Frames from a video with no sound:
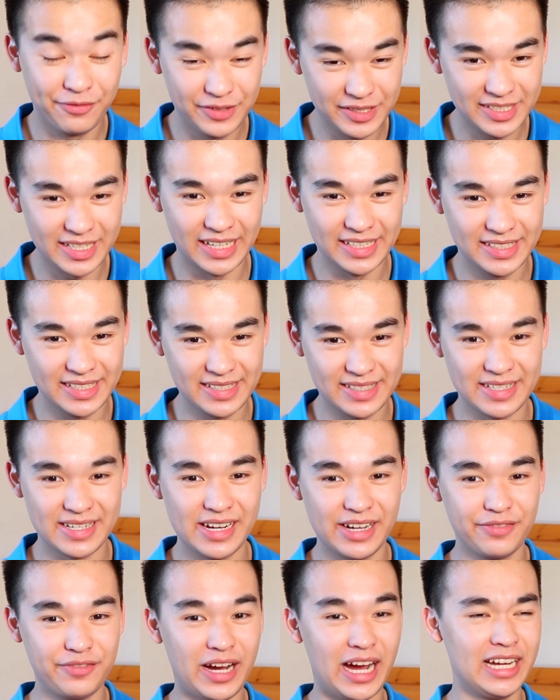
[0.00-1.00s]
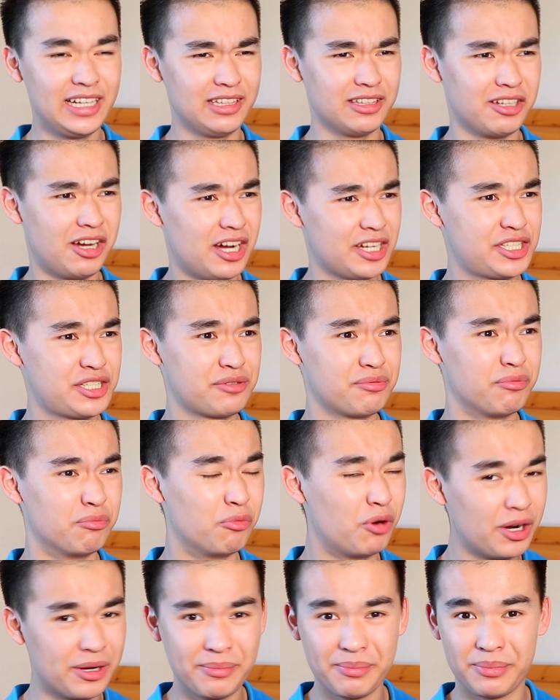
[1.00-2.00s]
emphasize this enough, I lost
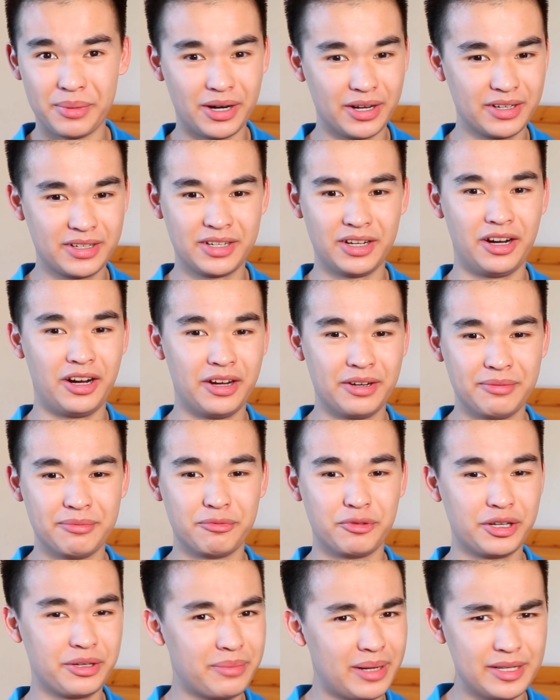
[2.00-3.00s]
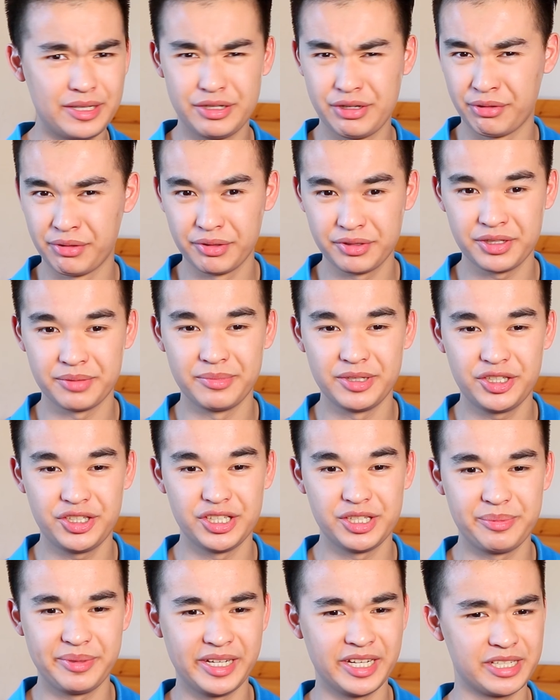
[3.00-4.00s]
one mark on one of my tutorial
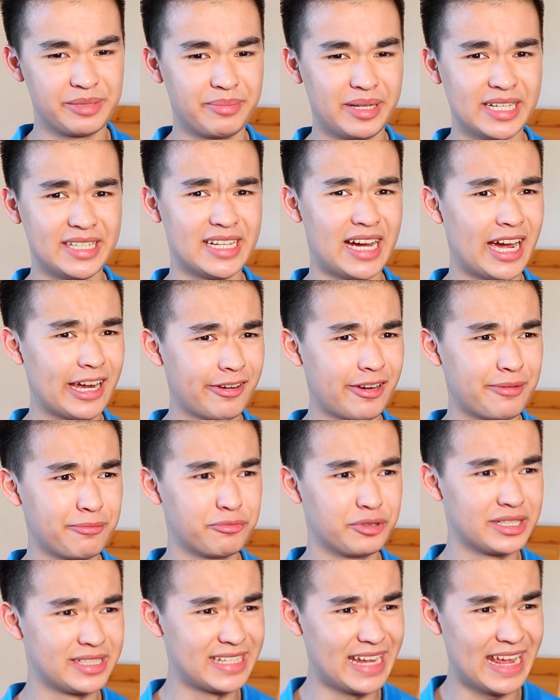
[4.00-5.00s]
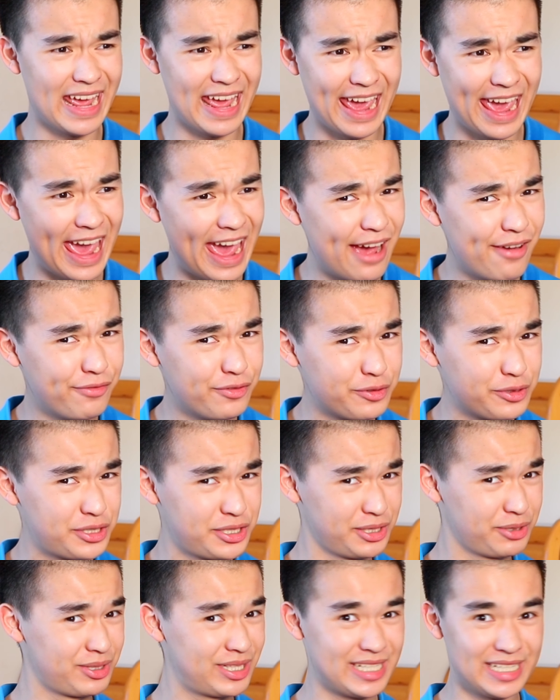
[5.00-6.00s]
submissions because my diagram was ever
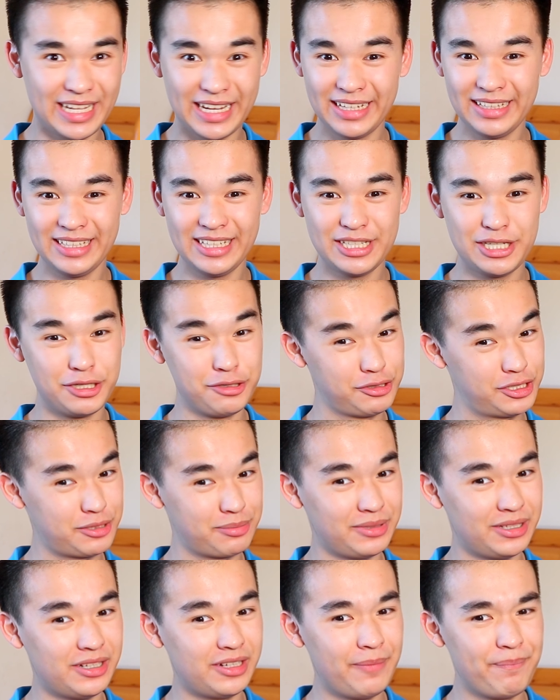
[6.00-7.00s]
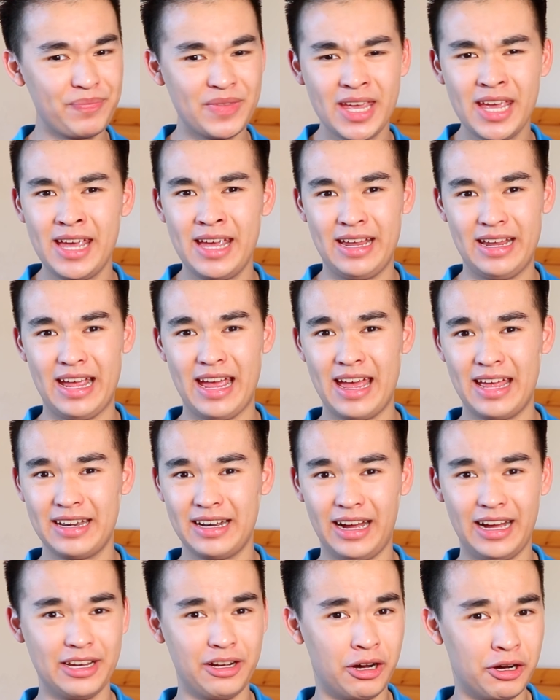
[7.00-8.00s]
so slightly too small. And
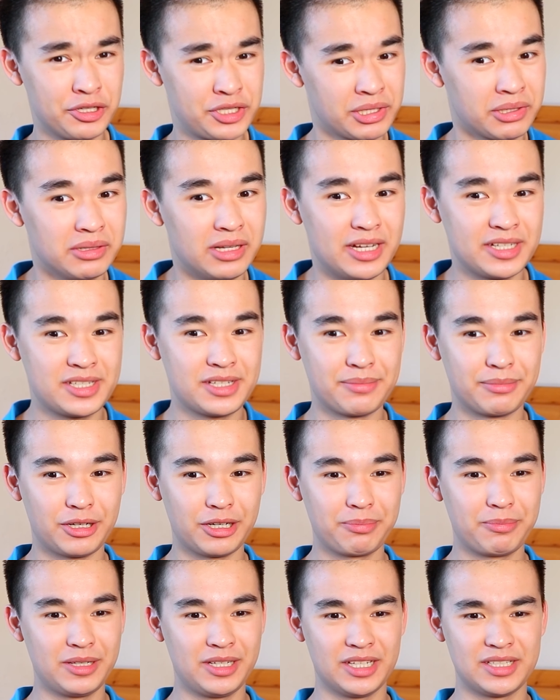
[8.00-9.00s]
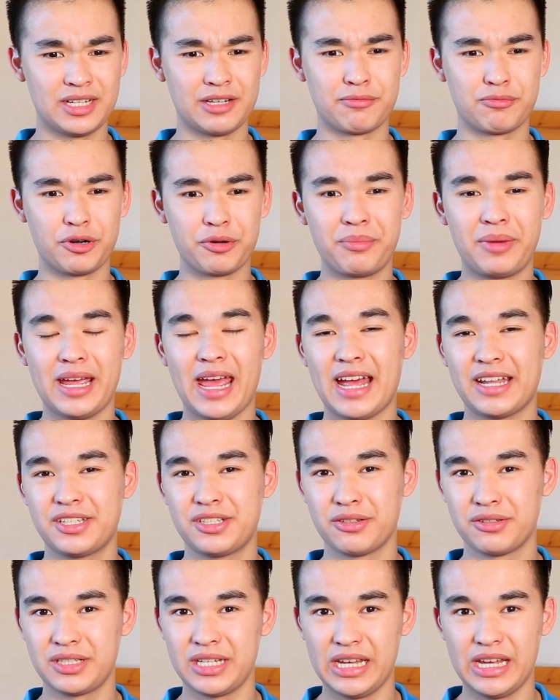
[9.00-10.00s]
I also lost a mark because I wrote my
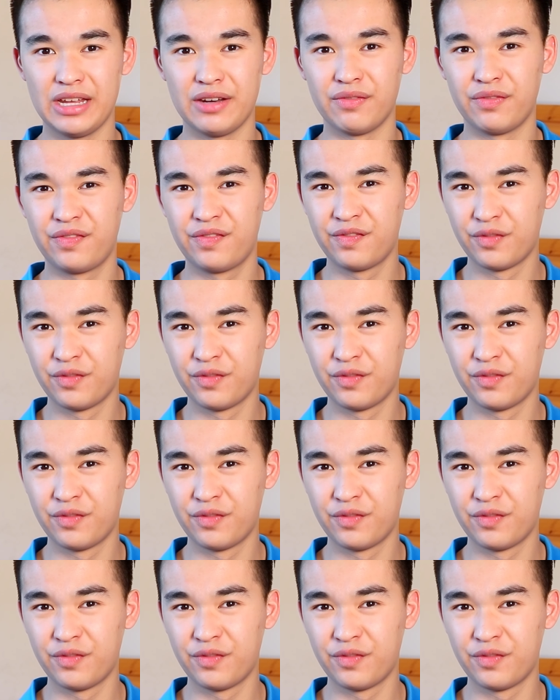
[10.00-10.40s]
answers in